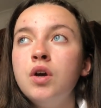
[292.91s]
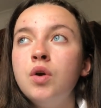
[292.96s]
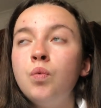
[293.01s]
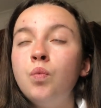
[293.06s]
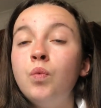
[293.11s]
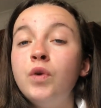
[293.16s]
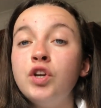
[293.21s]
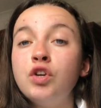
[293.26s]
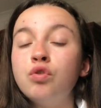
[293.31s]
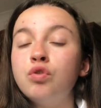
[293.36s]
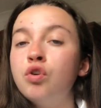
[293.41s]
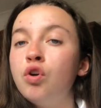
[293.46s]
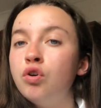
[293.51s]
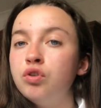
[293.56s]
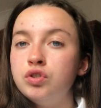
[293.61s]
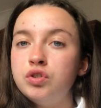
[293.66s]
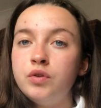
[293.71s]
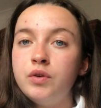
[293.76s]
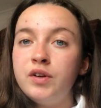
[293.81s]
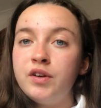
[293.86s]
when you're
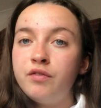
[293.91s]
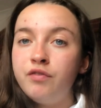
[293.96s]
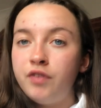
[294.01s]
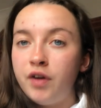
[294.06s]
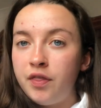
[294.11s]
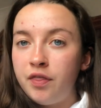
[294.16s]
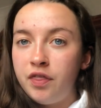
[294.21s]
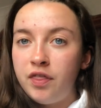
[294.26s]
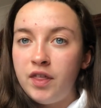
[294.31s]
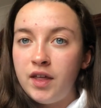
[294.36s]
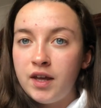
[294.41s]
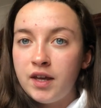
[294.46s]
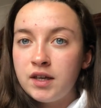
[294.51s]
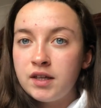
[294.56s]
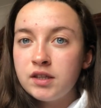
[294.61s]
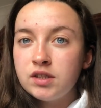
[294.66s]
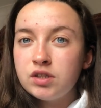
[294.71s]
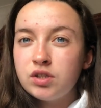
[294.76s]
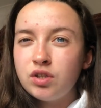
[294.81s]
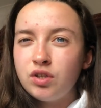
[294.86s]
not doing fun
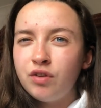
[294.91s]
things,